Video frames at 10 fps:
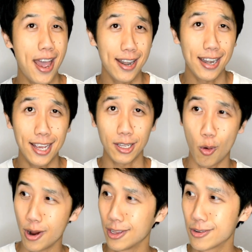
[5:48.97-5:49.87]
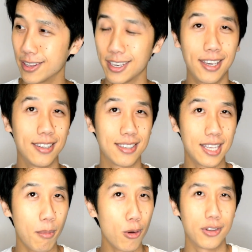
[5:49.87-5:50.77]
and it quite literally is
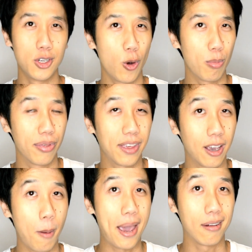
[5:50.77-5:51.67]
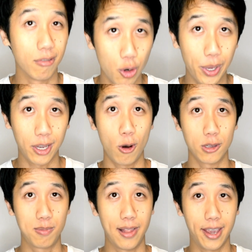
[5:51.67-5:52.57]
the most enjoyable thing about doing
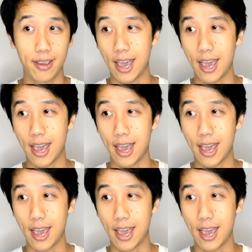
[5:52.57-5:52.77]
cosplay,